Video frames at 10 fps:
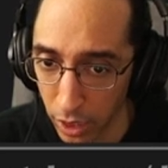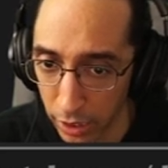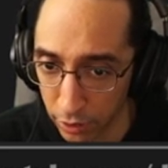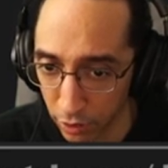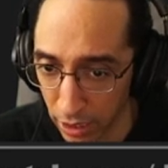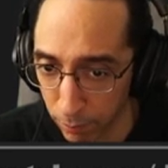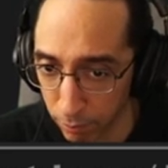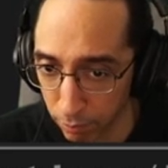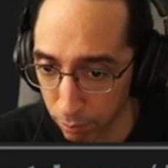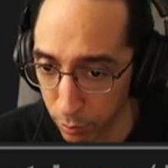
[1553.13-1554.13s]
And then just
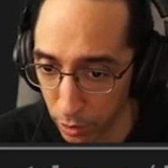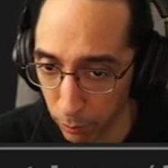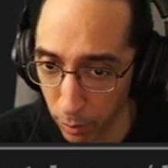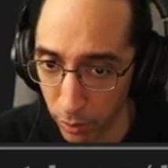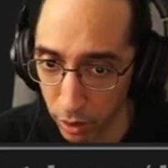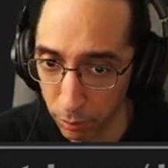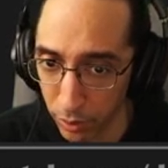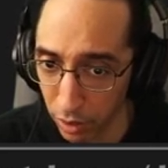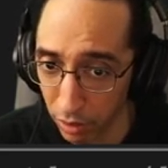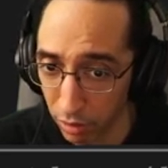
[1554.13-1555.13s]
keep in the middle,
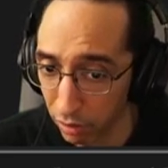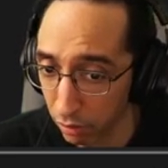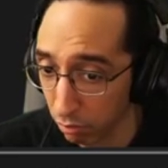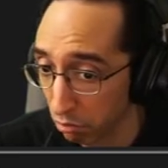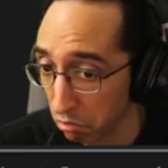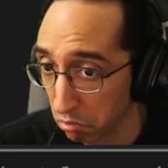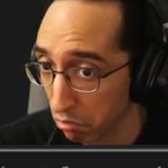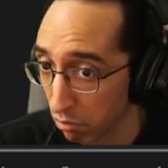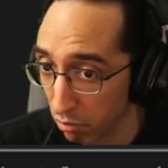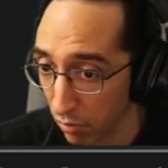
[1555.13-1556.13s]
because
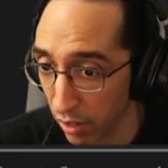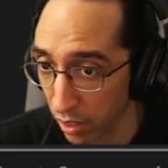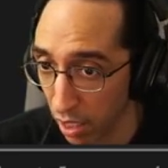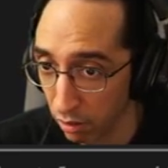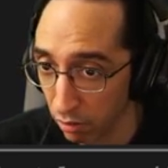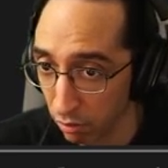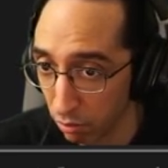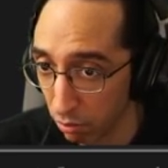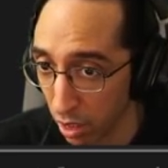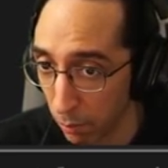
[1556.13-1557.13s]
I got a
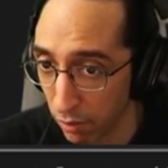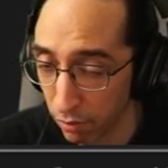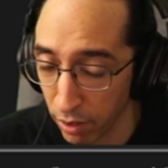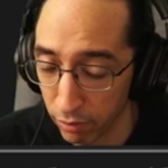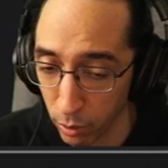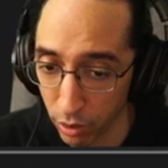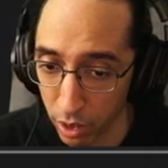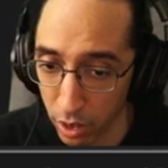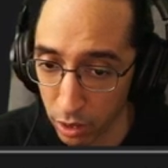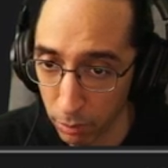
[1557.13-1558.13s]
little bit of influence
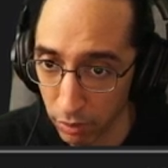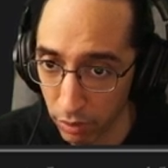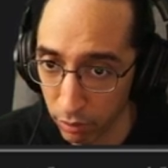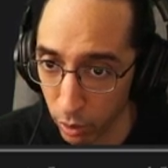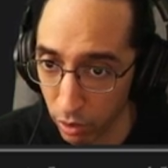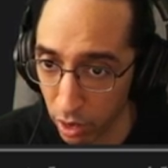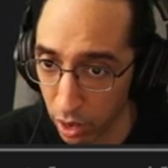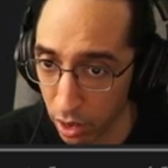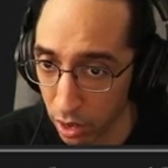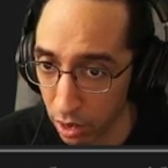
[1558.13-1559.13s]
here, a little bit of influence
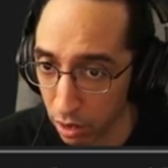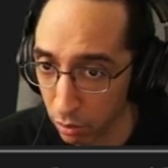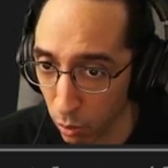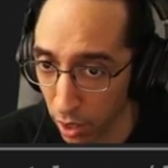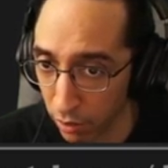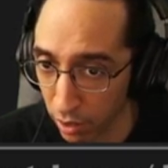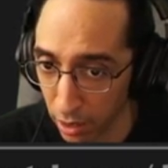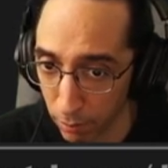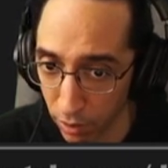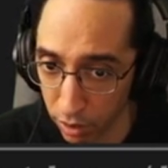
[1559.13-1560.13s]
here, ways to
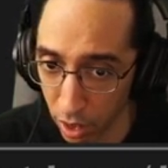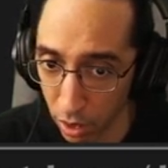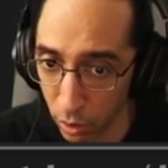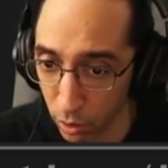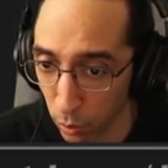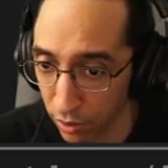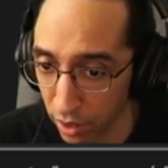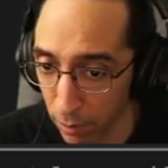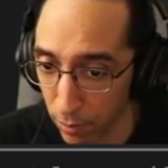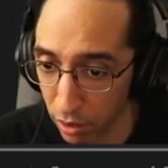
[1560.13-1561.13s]
keep this low, ways to
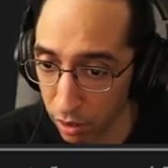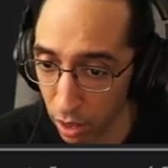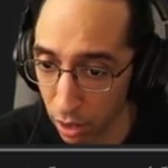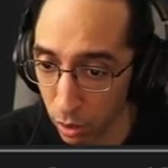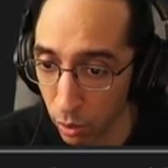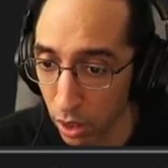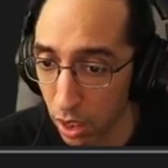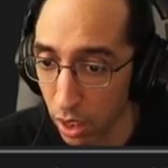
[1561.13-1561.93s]
keep this low,